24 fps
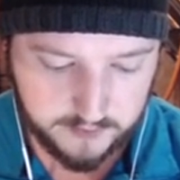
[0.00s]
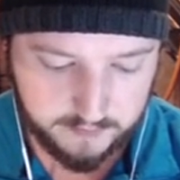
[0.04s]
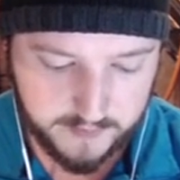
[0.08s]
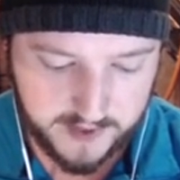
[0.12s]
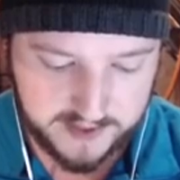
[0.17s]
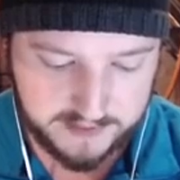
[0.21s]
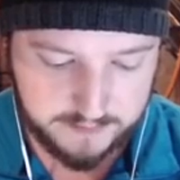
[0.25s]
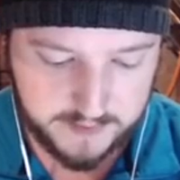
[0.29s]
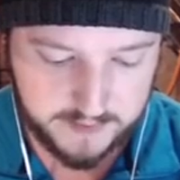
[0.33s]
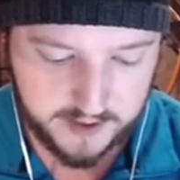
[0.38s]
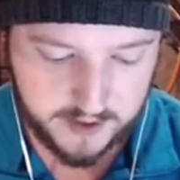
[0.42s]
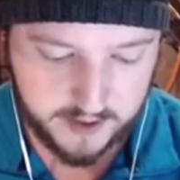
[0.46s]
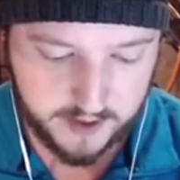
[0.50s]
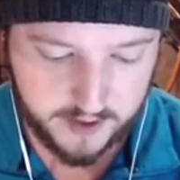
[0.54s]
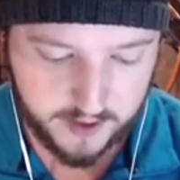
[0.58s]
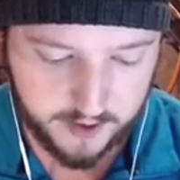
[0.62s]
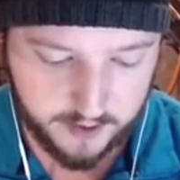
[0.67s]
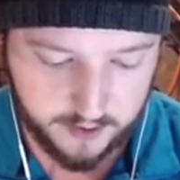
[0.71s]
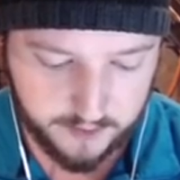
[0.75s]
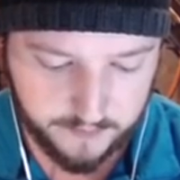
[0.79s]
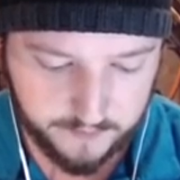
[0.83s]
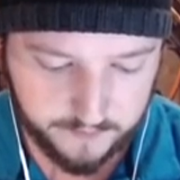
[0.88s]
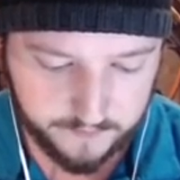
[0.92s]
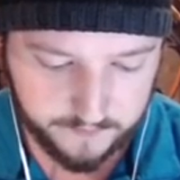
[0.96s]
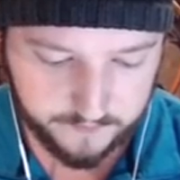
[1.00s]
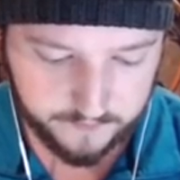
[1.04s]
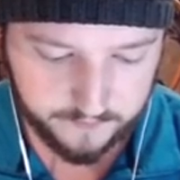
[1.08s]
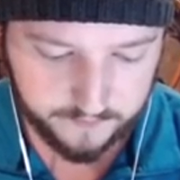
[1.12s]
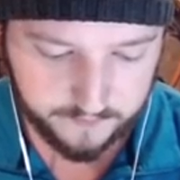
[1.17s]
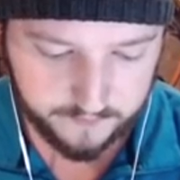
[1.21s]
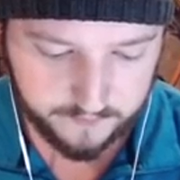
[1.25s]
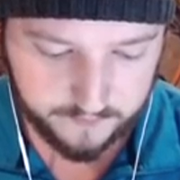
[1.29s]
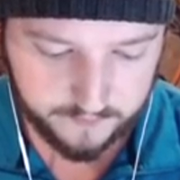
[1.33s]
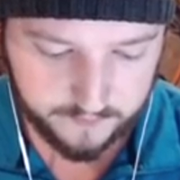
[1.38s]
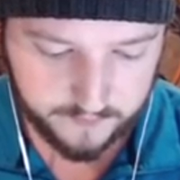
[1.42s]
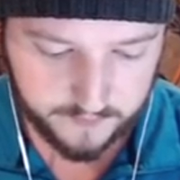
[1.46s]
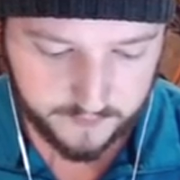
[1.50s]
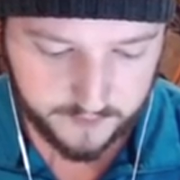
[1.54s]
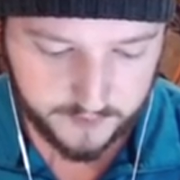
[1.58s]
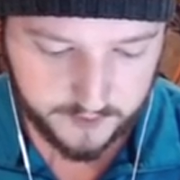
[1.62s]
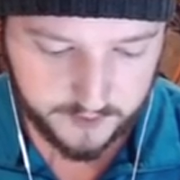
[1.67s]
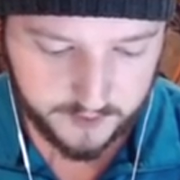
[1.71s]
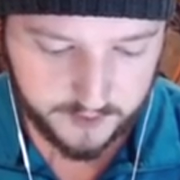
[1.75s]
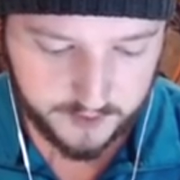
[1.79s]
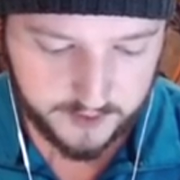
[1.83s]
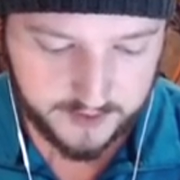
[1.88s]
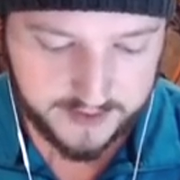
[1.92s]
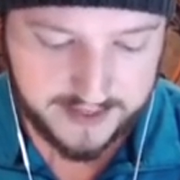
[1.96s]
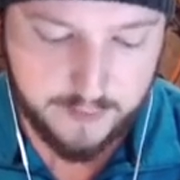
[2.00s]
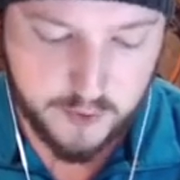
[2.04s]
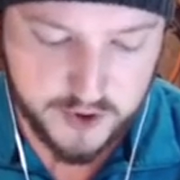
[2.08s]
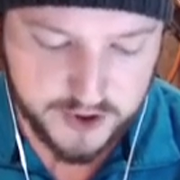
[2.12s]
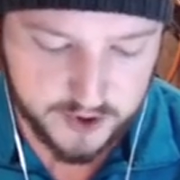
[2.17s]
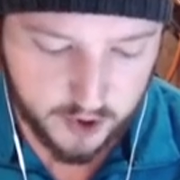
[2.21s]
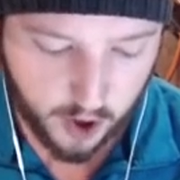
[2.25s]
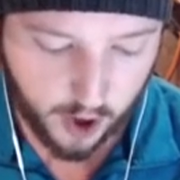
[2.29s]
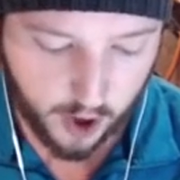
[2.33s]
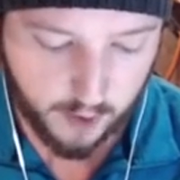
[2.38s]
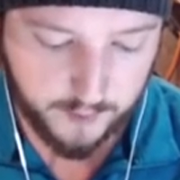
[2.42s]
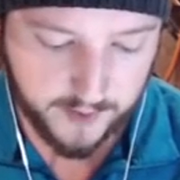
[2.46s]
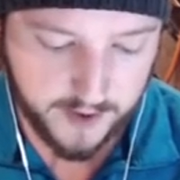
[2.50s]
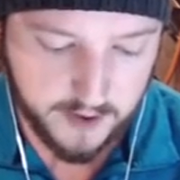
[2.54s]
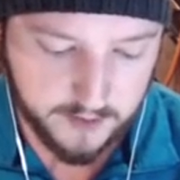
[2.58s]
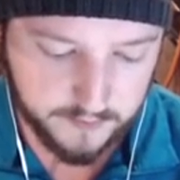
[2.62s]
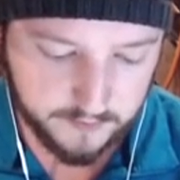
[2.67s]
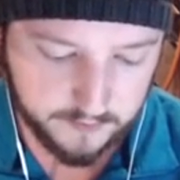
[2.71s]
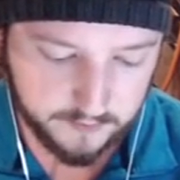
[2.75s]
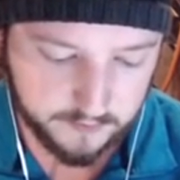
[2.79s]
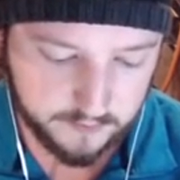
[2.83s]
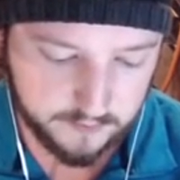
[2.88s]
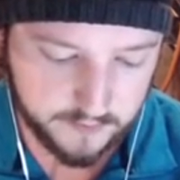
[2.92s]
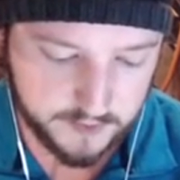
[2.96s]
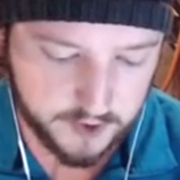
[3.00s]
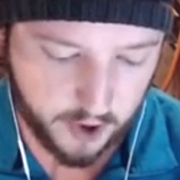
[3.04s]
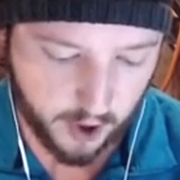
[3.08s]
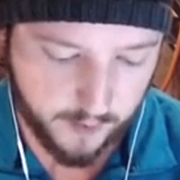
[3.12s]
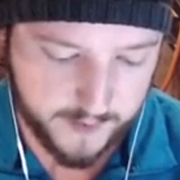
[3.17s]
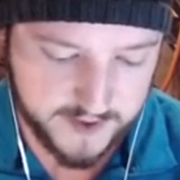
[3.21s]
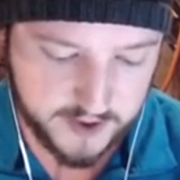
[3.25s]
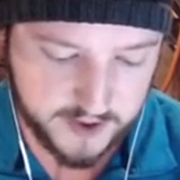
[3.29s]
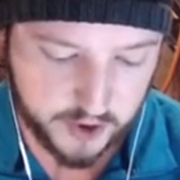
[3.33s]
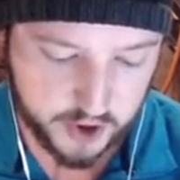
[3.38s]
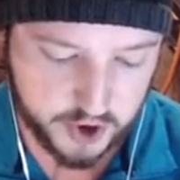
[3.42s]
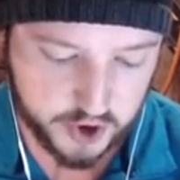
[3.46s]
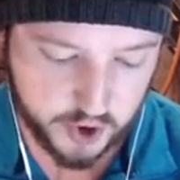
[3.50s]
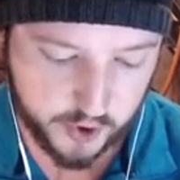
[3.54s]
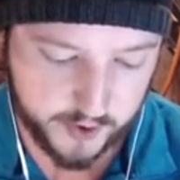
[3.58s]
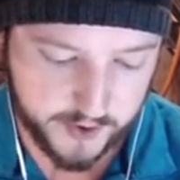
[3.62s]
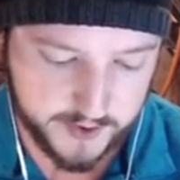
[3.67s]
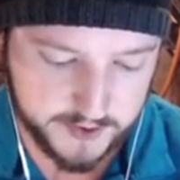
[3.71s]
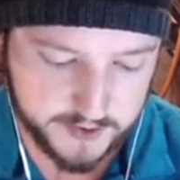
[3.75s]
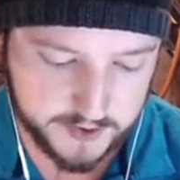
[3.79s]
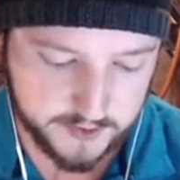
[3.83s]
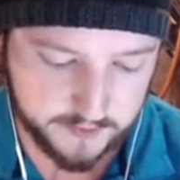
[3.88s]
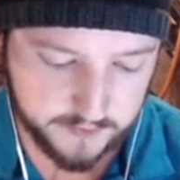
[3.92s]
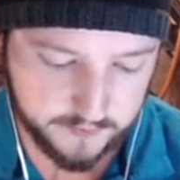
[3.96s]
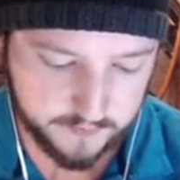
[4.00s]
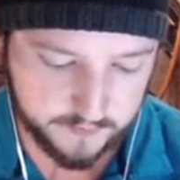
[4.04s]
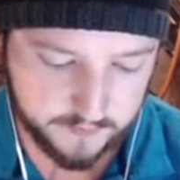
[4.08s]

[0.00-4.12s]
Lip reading: Mega Minion here. And we'll Skarmy. Skarmy's a good choice.